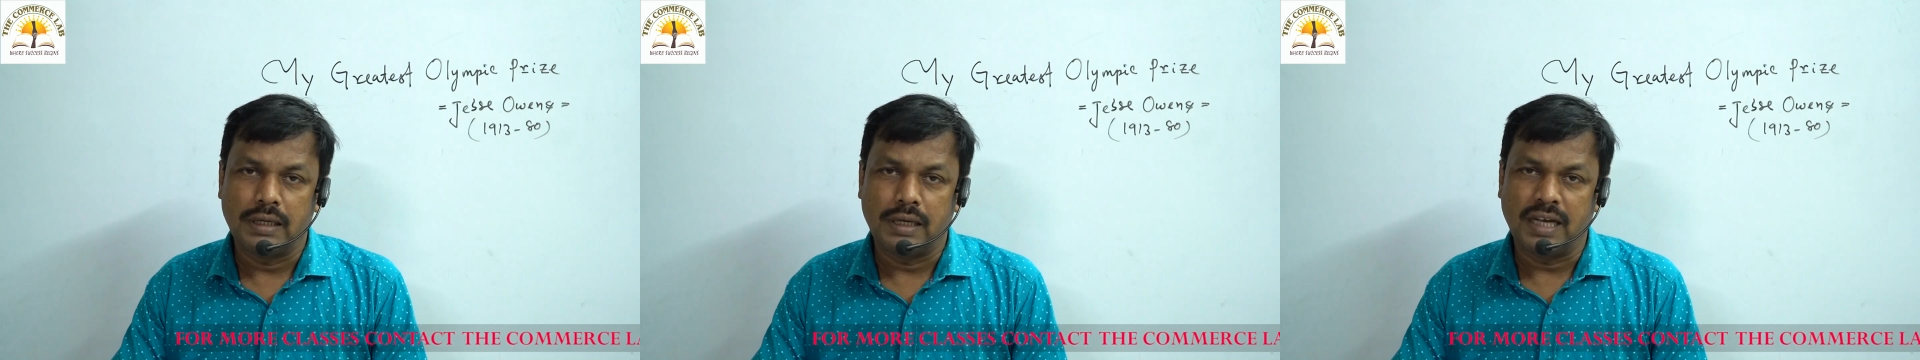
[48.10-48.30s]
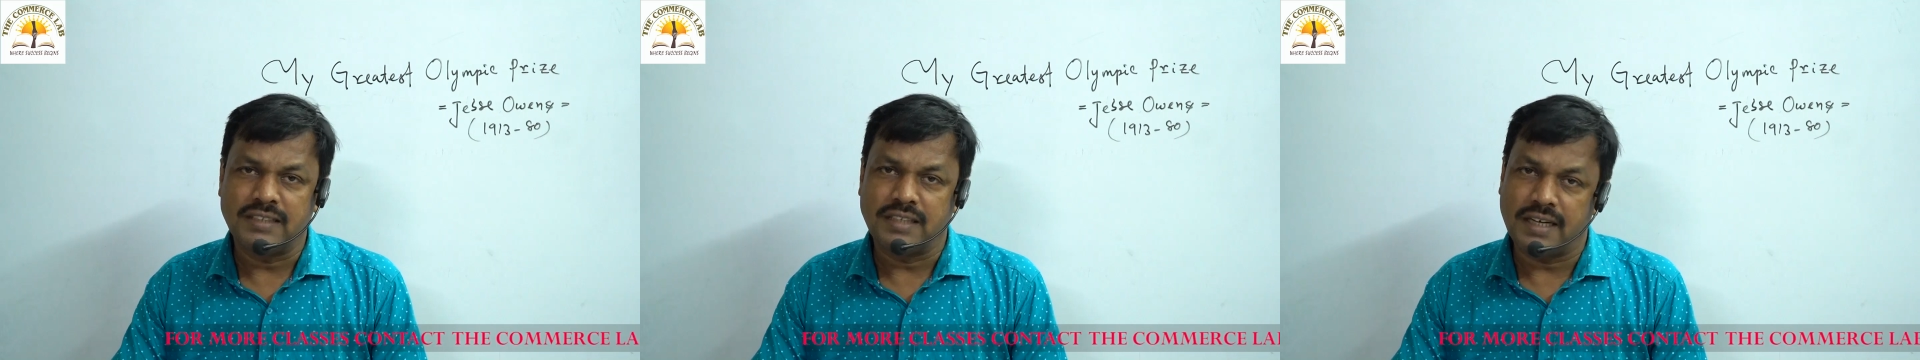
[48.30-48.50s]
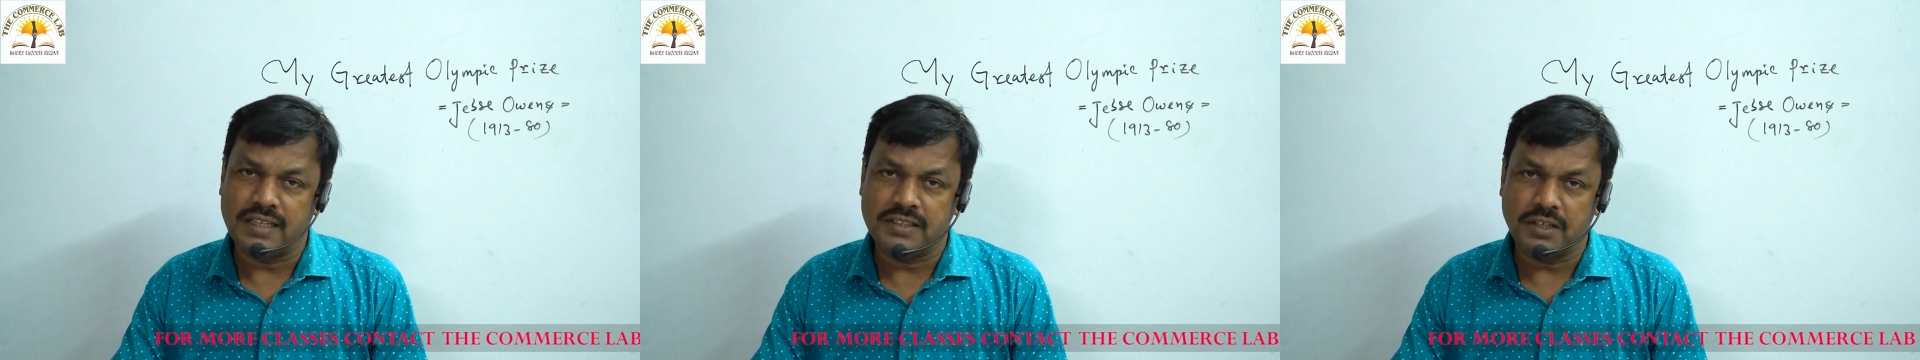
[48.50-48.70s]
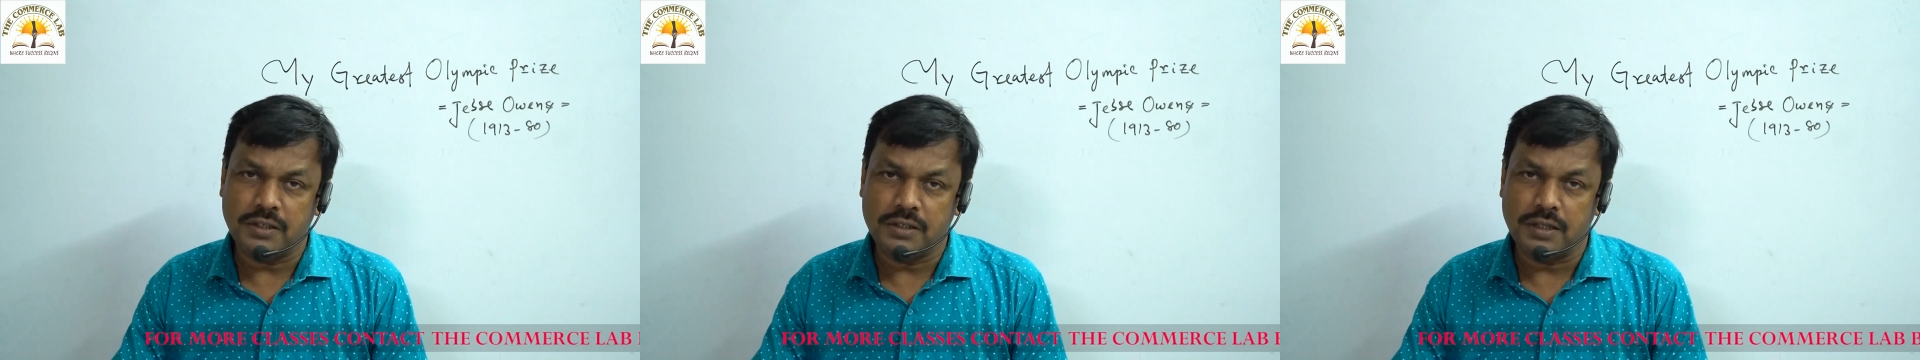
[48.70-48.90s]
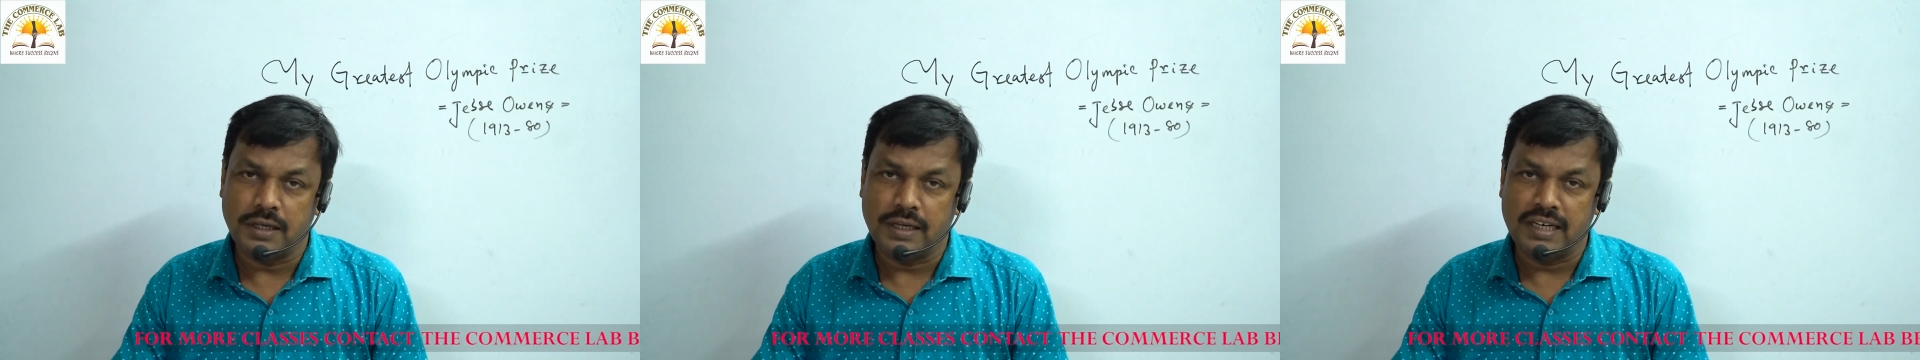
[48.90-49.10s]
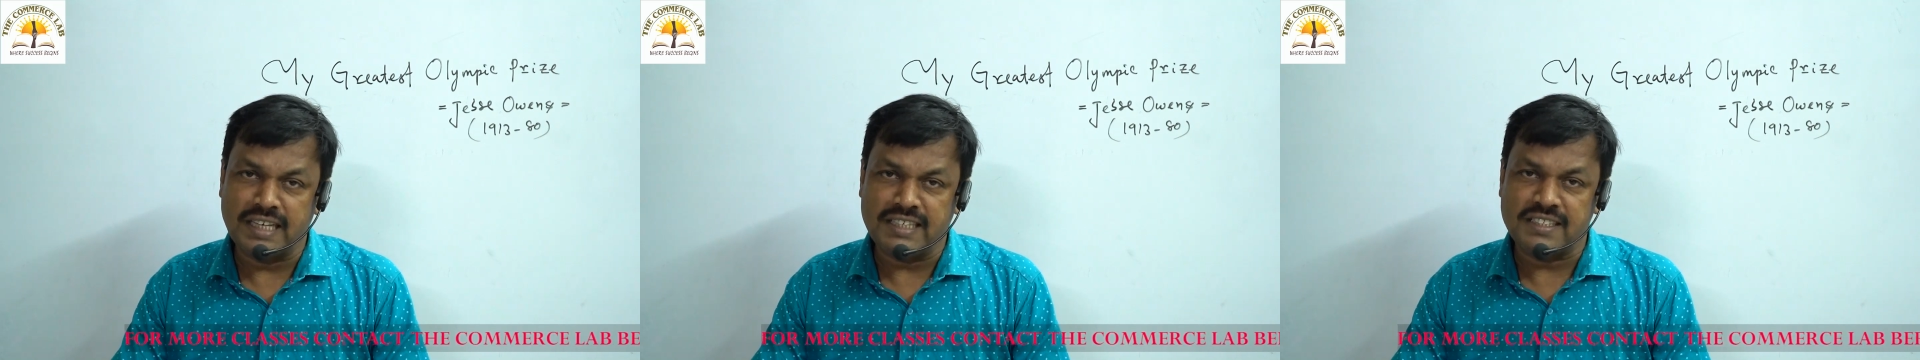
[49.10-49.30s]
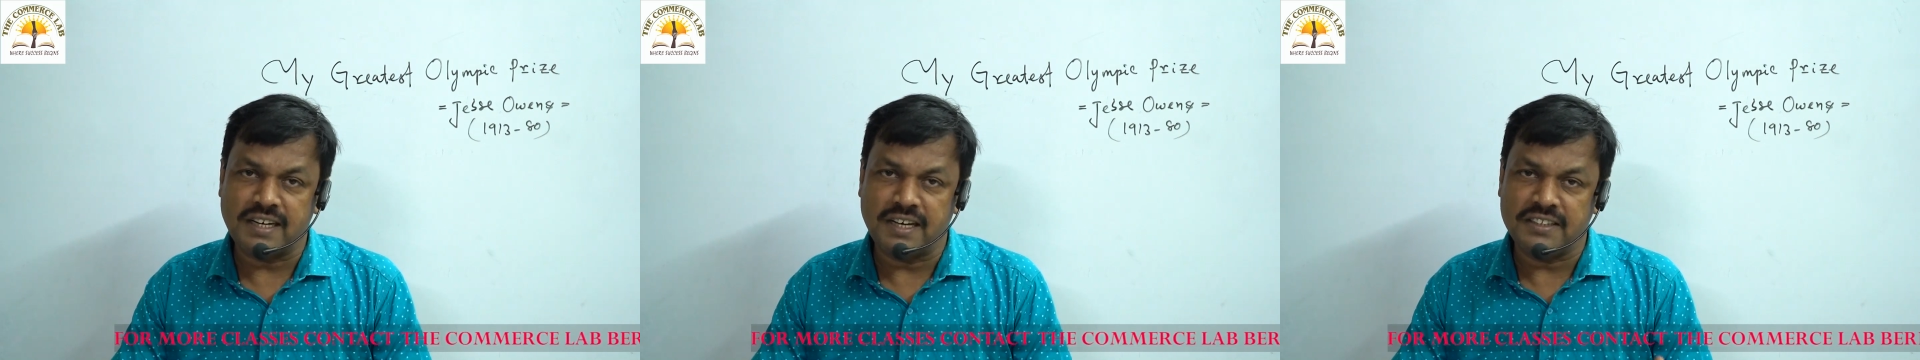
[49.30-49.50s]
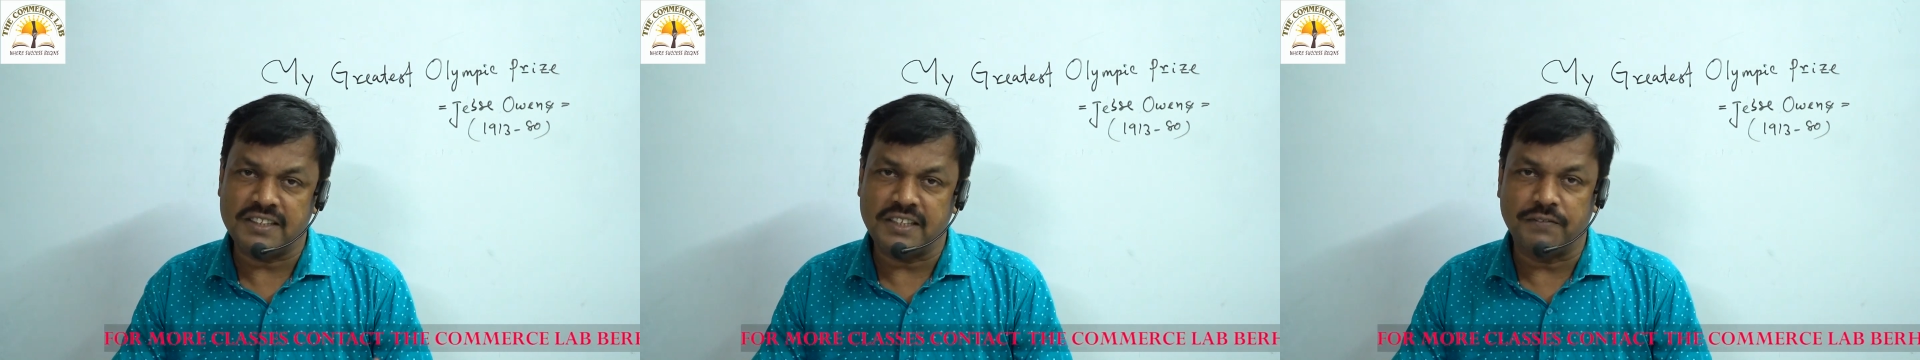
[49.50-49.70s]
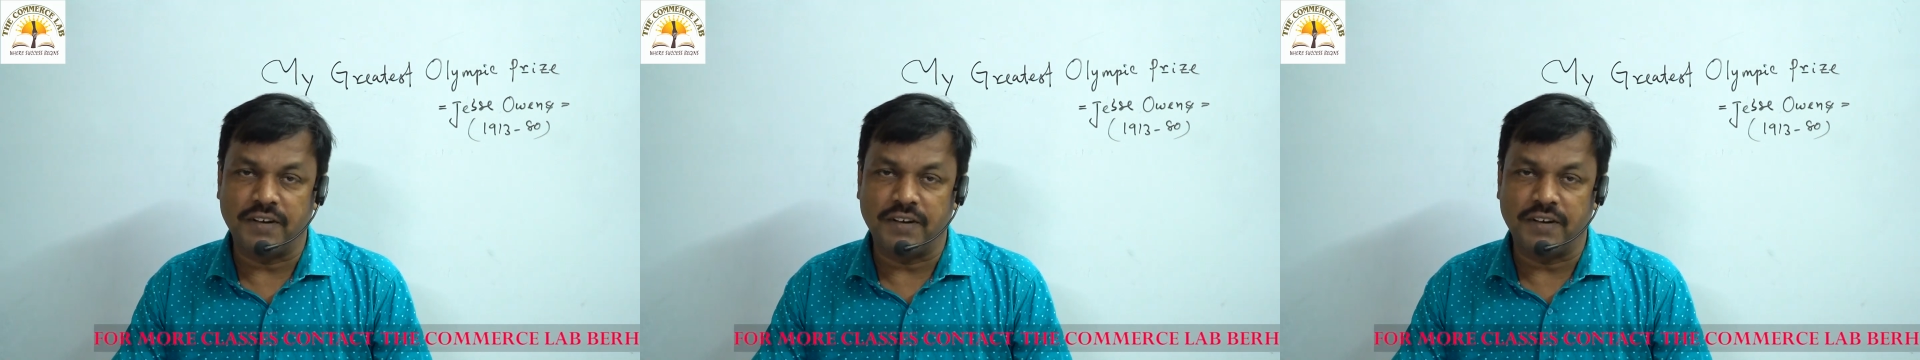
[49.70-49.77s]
As a result, nationalistic